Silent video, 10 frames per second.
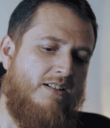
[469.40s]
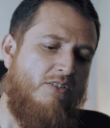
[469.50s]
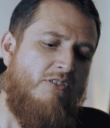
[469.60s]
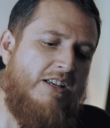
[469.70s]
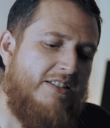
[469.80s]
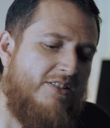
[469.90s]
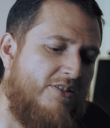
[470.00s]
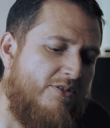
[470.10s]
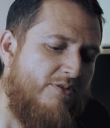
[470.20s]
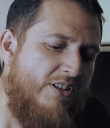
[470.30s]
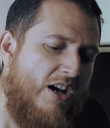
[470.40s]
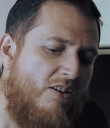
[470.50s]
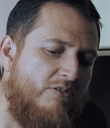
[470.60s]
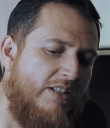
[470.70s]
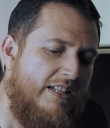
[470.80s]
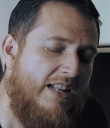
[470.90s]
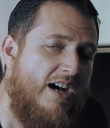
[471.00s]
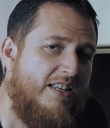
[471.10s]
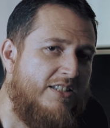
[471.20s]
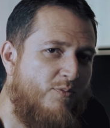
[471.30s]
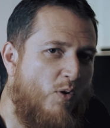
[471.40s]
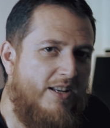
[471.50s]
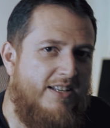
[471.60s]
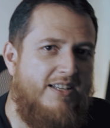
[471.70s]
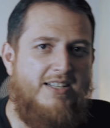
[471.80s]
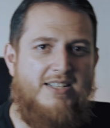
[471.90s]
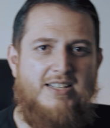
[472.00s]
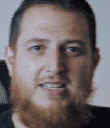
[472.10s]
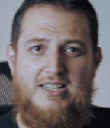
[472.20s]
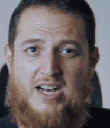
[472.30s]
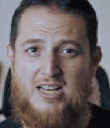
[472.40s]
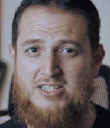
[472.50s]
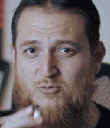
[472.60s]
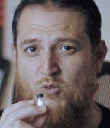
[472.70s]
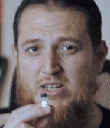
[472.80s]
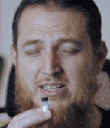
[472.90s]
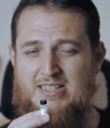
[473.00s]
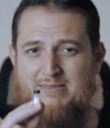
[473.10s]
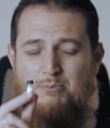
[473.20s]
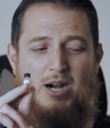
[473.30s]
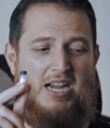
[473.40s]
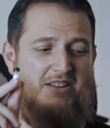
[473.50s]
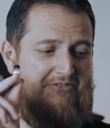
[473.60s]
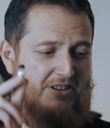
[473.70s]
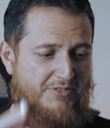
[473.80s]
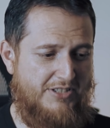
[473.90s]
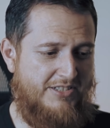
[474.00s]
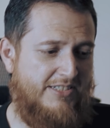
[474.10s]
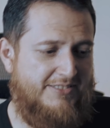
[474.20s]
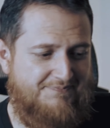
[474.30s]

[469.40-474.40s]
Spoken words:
Okay, so now the last one, my favorite,